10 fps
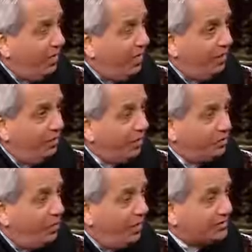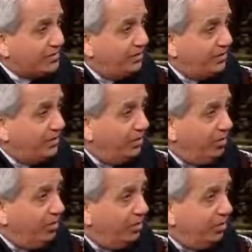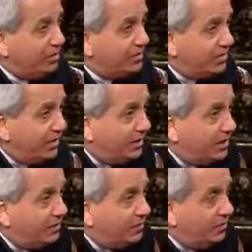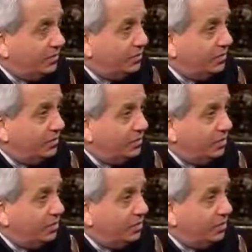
why would a 20-something-year-old lose his kidneys? Oh,